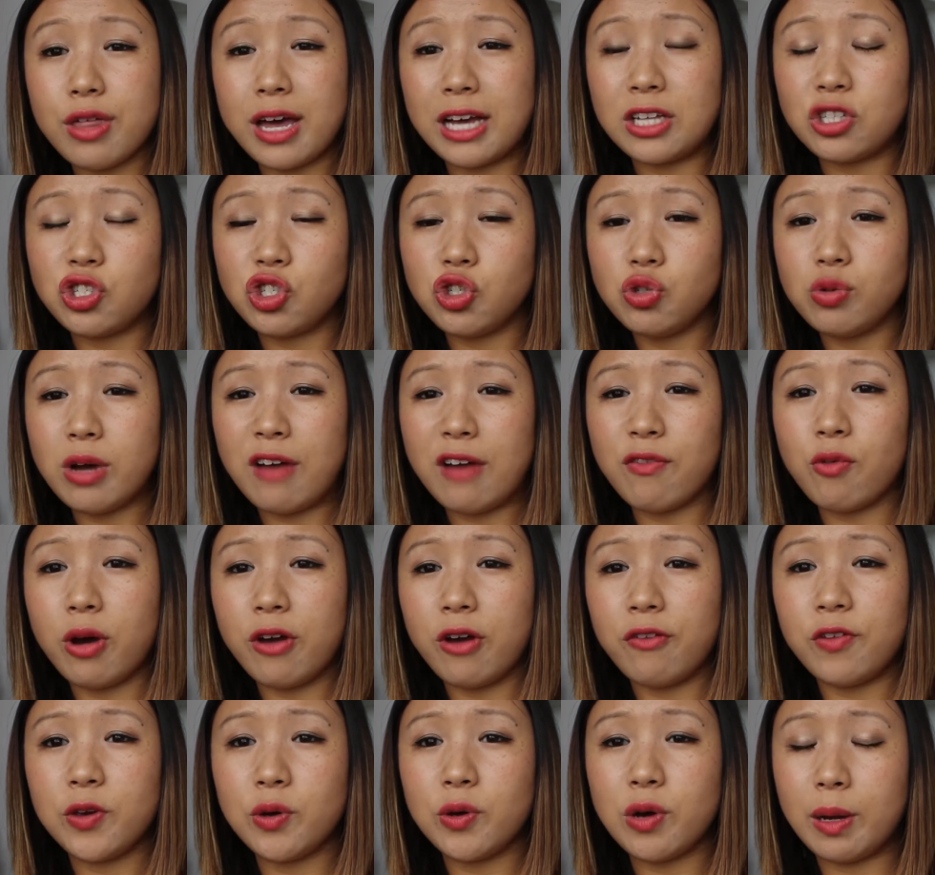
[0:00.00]
I do have quite
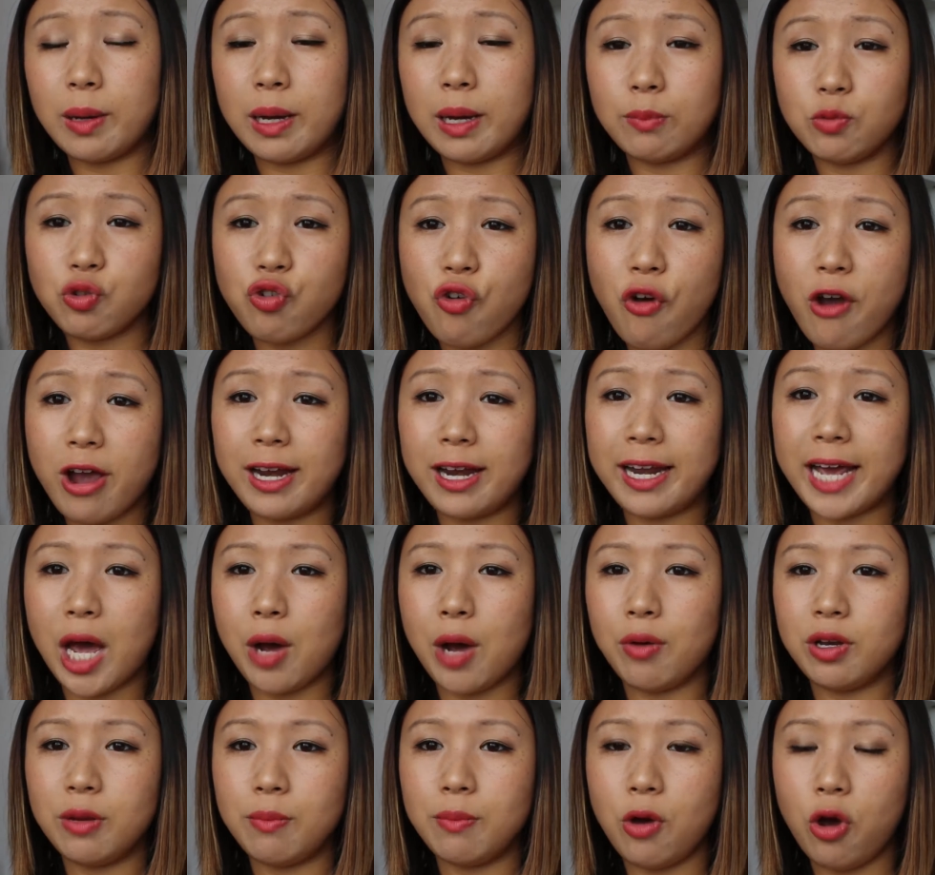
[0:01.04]
a few I am trialing
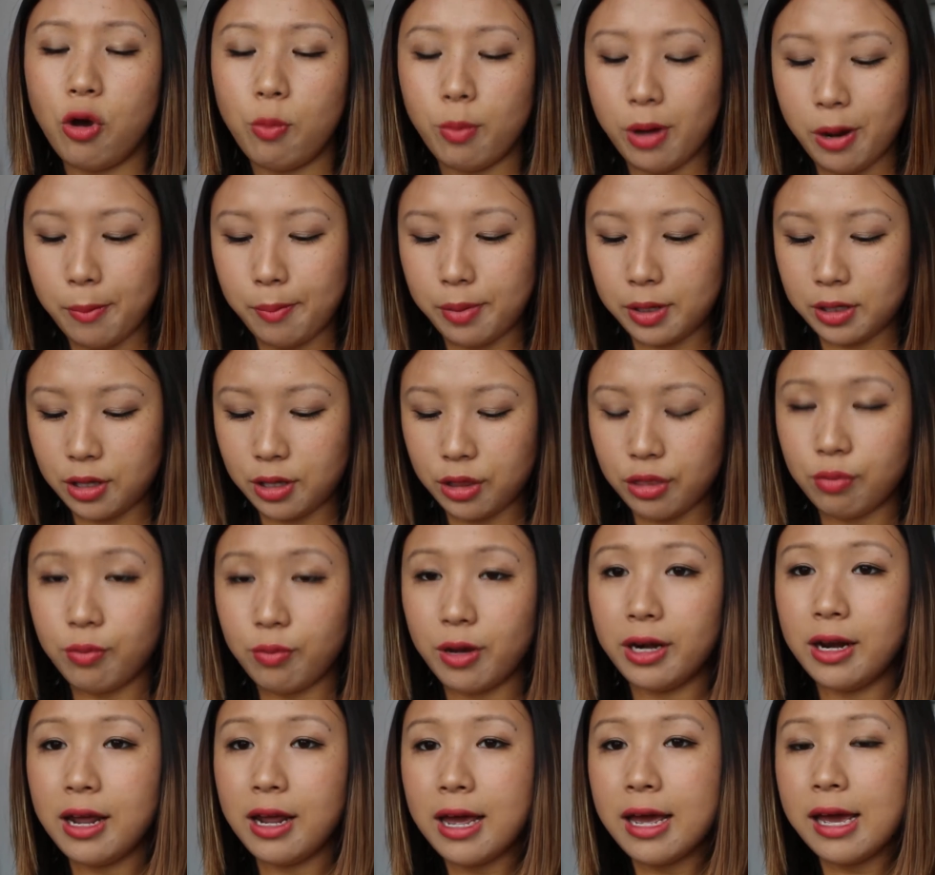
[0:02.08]
out at the moment, but this
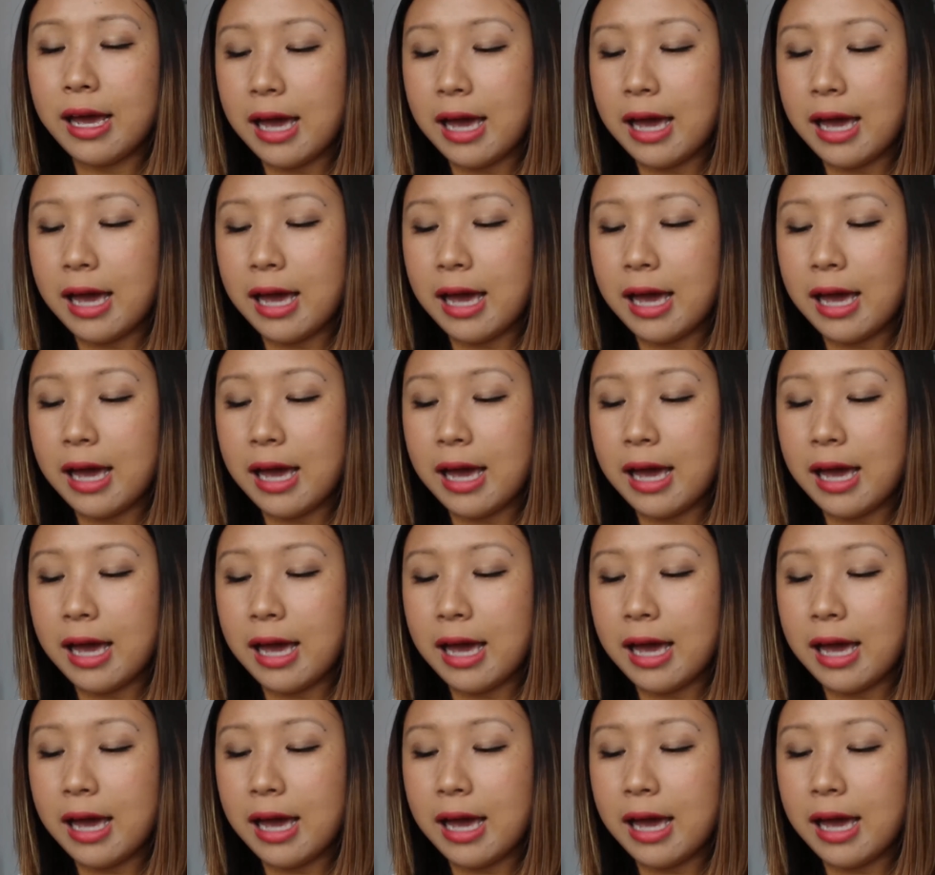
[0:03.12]
one